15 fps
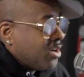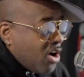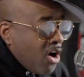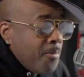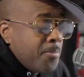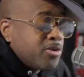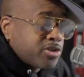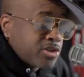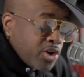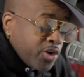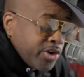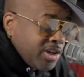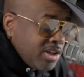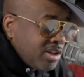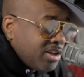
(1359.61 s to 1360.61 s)
almost
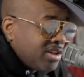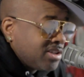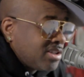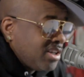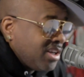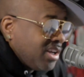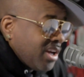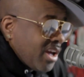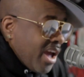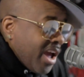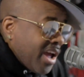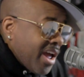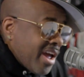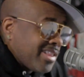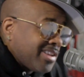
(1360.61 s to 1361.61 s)
30 years
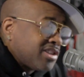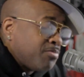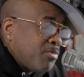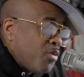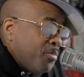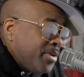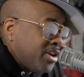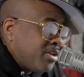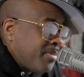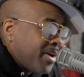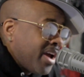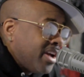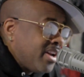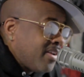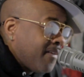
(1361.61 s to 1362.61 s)
at this momentum,
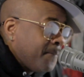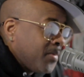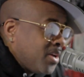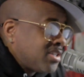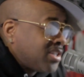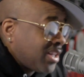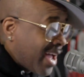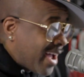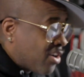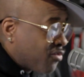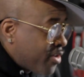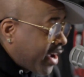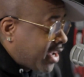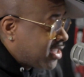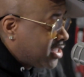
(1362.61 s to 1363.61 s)
and it's a lot of
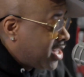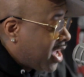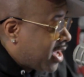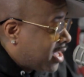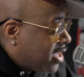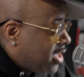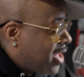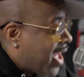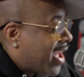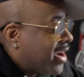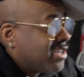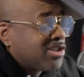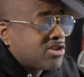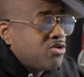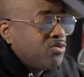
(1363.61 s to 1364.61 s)
records that got
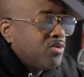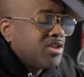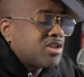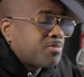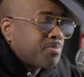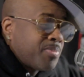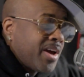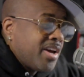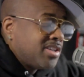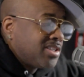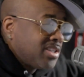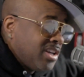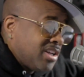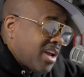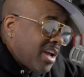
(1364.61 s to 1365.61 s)
us to this space
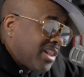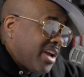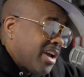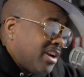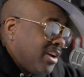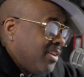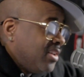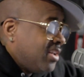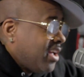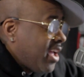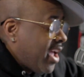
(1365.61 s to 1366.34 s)
in Atlanta. Right.